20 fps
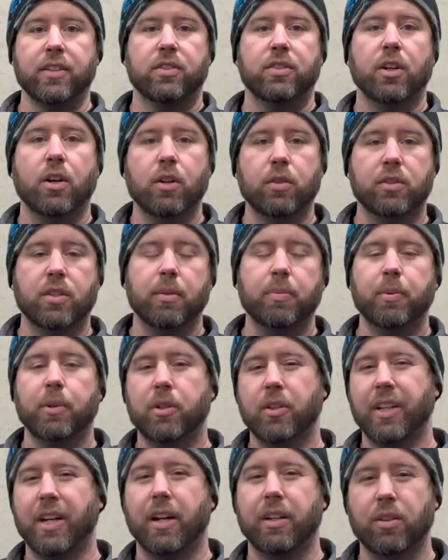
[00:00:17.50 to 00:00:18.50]
so
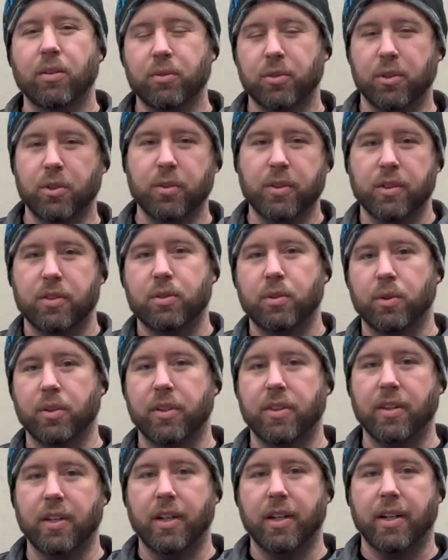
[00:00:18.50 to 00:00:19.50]
typically I don't do this sort
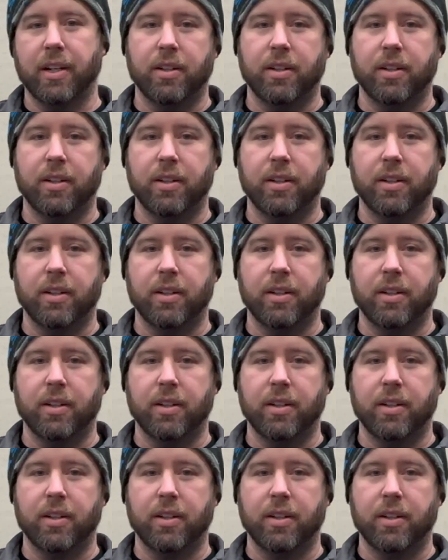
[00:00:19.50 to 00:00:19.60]
of thing.